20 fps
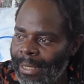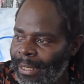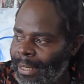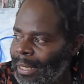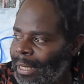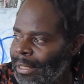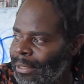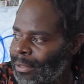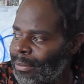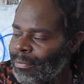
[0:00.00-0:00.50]

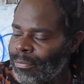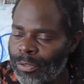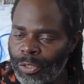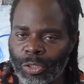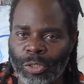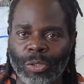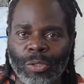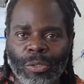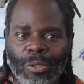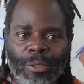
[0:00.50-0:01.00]
like
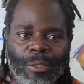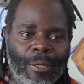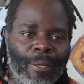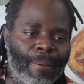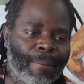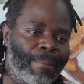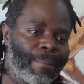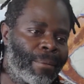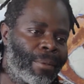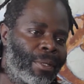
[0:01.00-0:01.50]
vision
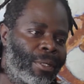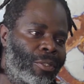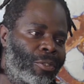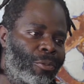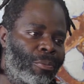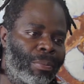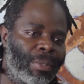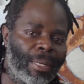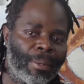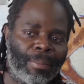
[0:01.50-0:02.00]

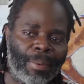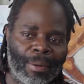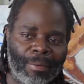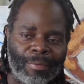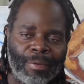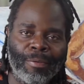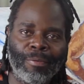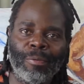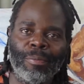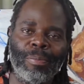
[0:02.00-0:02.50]
to be above
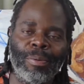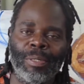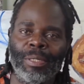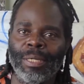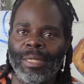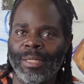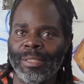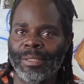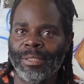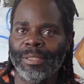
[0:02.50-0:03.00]
everybody
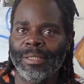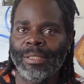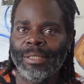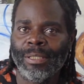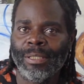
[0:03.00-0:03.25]
else.